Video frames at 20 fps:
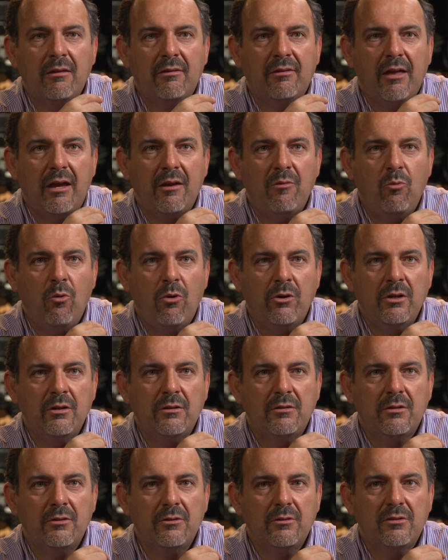they
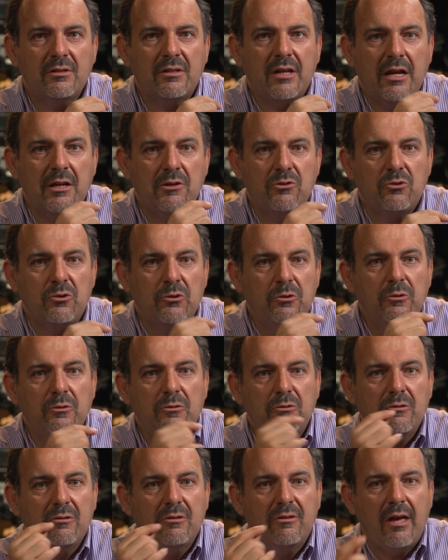wanted to stay true
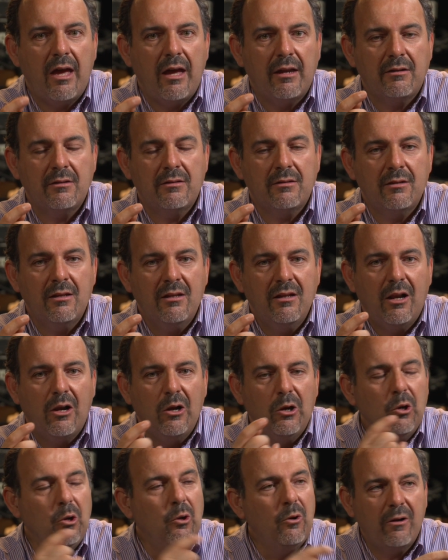to that
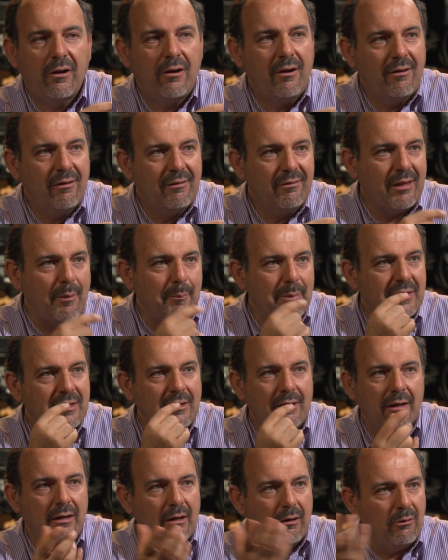look, that
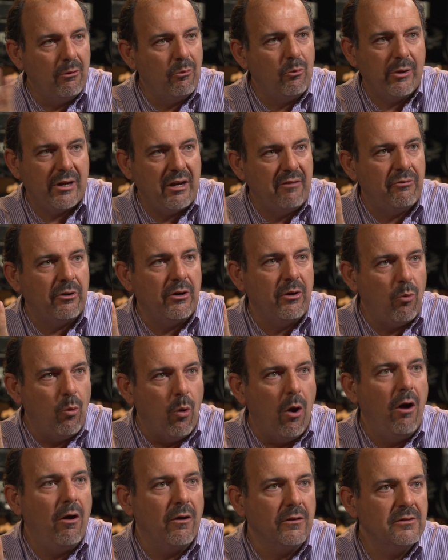particular look, whatever it
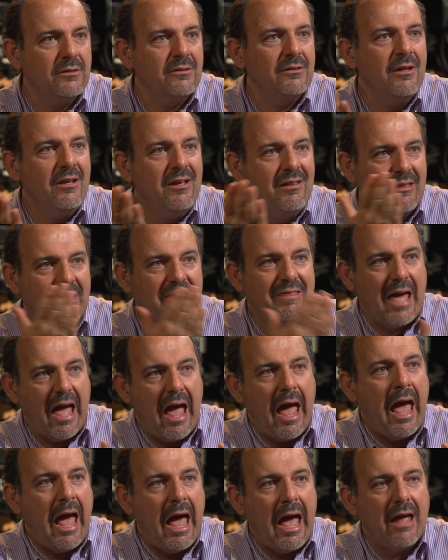was that
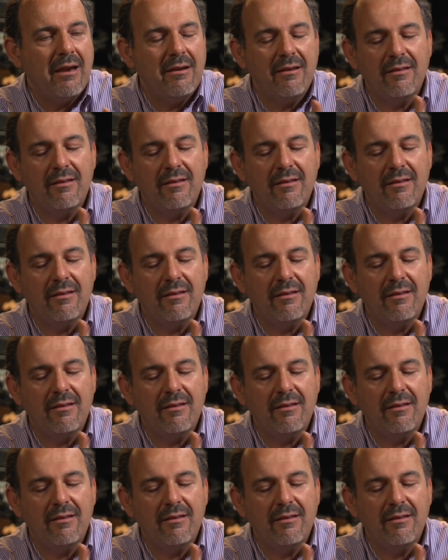had.